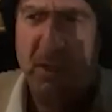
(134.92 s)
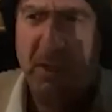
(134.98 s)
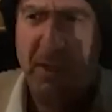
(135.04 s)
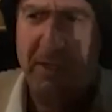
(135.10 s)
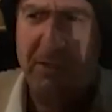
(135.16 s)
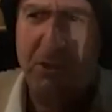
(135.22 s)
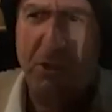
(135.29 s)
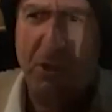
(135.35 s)

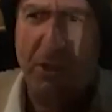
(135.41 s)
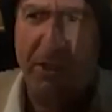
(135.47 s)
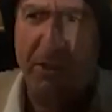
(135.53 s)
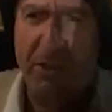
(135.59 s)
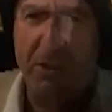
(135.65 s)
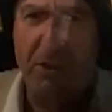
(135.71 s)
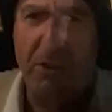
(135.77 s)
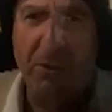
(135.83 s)

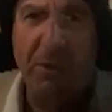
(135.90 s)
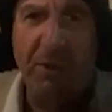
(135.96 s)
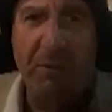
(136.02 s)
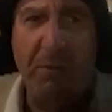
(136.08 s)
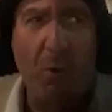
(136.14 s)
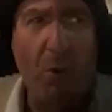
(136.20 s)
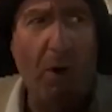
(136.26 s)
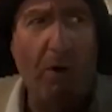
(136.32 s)
started
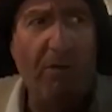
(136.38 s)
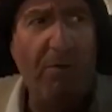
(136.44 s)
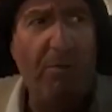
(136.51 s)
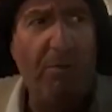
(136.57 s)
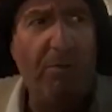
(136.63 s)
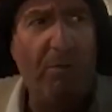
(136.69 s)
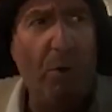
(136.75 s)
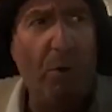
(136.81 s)
doing more of
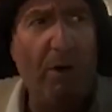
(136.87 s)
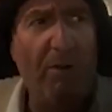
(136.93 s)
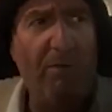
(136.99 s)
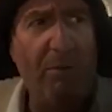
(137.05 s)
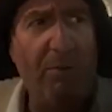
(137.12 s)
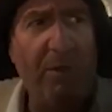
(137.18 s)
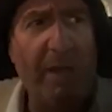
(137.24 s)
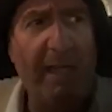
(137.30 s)

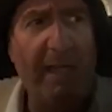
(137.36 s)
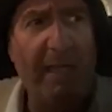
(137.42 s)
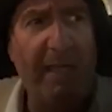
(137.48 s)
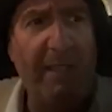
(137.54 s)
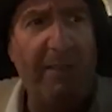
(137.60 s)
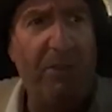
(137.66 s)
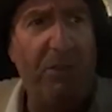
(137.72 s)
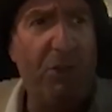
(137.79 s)
them like
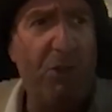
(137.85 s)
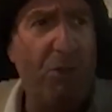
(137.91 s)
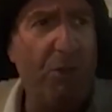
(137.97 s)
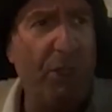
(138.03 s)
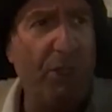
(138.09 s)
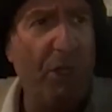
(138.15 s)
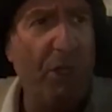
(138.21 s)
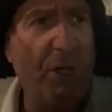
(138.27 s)
in
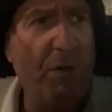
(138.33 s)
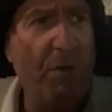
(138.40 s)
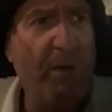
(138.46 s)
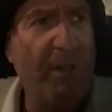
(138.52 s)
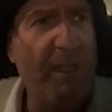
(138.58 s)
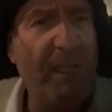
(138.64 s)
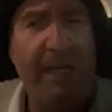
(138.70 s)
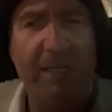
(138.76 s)
studio,
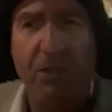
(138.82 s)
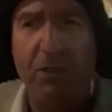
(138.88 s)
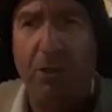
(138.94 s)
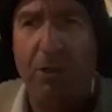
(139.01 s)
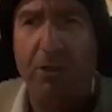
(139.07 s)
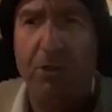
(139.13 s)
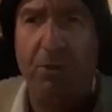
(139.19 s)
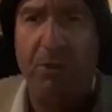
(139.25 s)
and then I
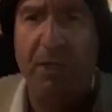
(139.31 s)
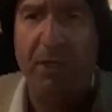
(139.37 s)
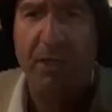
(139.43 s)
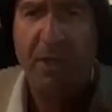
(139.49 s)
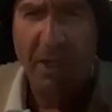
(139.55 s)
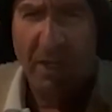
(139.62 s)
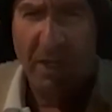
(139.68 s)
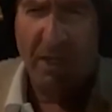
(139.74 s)
started doing
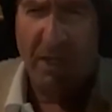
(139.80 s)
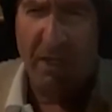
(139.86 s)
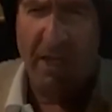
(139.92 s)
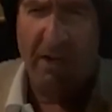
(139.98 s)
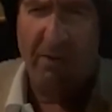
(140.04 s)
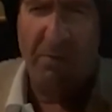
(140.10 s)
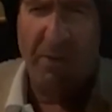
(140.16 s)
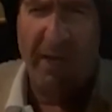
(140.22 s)
a
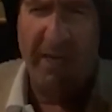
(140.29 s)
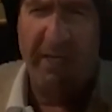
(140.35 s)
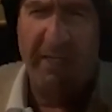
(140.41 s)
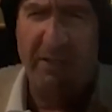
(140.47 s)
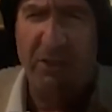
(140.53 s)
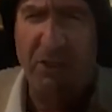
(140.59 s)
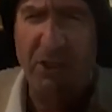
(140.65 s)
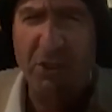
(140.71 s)
lot of painting
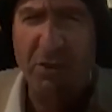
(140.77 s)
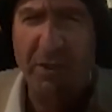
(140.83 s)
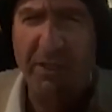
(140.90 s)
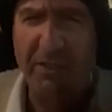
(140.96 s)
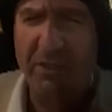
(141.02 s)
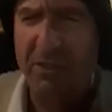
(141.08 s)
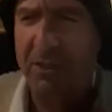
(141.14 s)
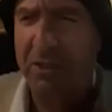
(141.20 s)
in the
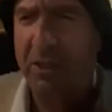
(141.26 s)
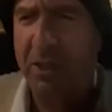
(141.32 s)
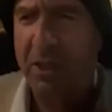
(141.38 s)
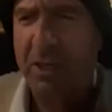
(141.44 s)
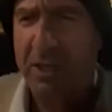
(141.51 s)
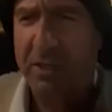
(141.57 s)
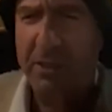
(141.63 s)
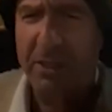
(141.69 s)
streets, and
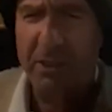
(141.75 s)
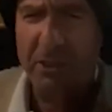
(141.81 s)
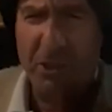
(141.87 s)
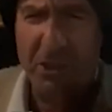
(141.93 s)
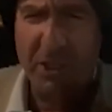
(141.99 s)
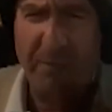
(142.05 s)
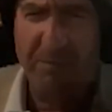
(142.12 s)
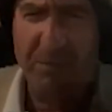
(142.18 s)
things
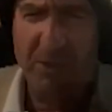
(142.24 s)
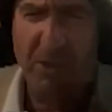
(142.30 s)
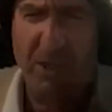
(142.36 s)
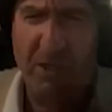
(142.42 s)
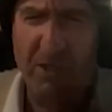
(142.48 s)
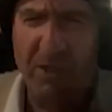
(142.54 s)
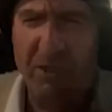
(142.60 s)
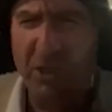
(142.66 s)
just kept
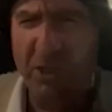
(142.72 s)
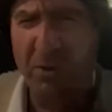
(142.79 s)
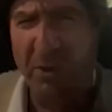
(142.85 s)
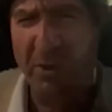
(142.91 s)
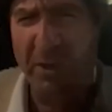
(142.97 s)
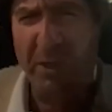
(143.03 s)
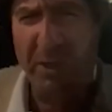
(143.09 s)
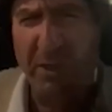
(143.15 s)

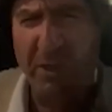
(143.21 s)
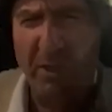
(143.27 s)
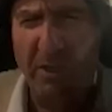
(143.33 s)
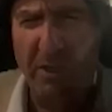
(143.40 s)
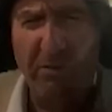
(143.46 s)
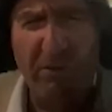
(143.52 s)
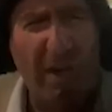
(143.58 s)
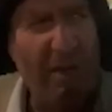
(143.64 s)
continually
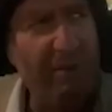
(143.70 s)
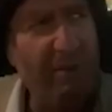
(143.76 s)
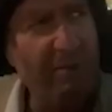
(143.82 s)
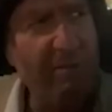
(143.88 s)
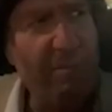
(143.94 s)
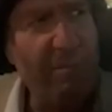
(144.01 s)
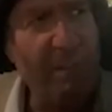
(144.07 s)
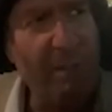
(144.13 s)

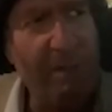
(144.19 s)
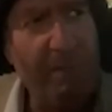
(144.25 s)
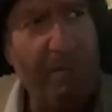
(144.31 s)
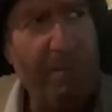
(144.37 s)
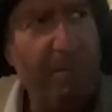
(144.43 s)
evolving from there.